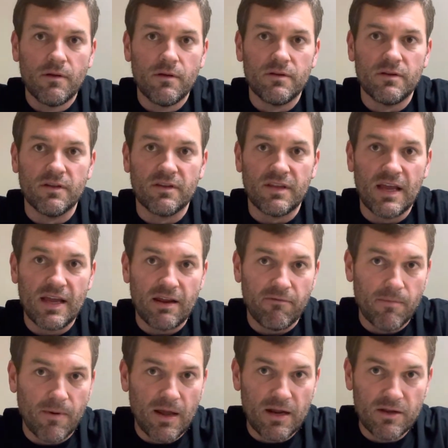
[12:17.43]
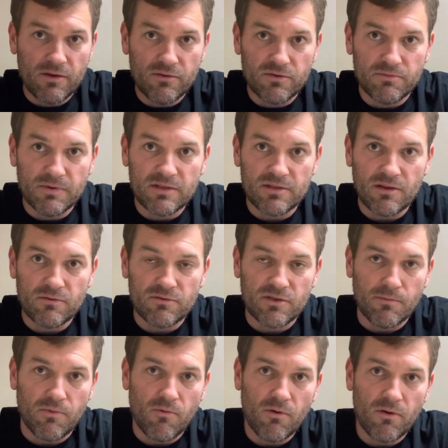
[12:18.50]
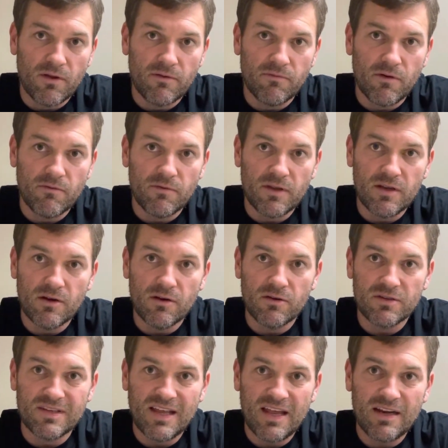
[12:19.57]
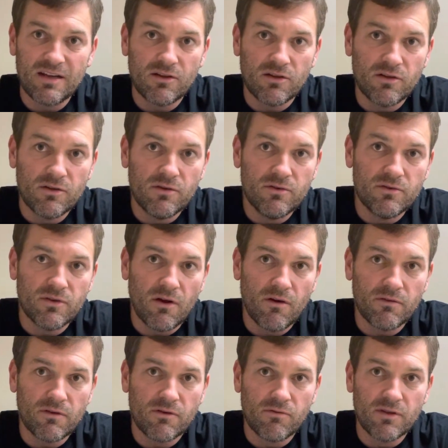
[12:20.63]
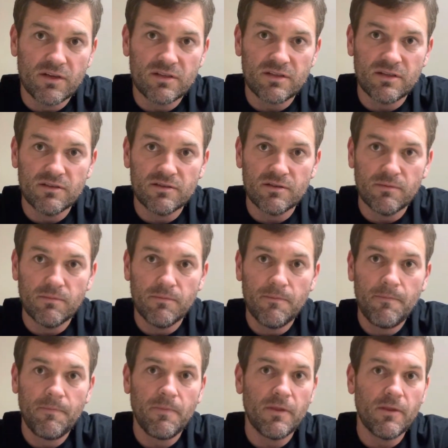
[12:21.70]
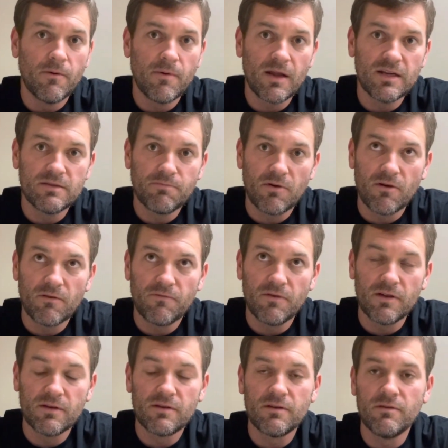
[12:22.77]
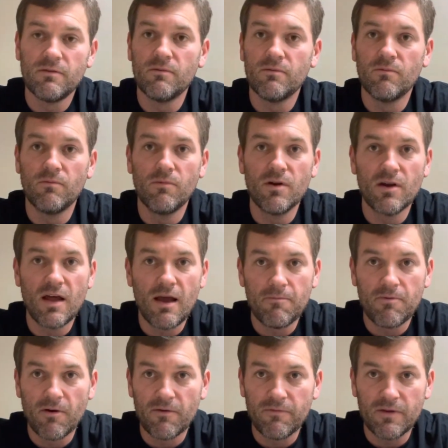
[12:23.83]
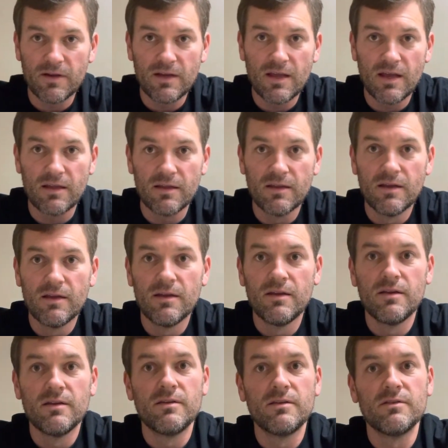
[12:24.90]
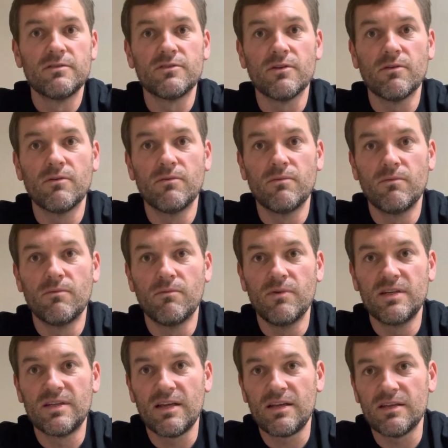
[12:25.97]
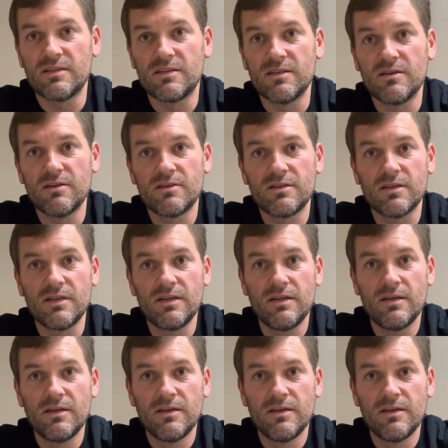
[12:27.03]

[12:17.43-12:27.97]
to thank everybody who's been so supportive over the years. That includes all the criticism. Nobody's perfect. We're not perfect yet. So we take it seriously,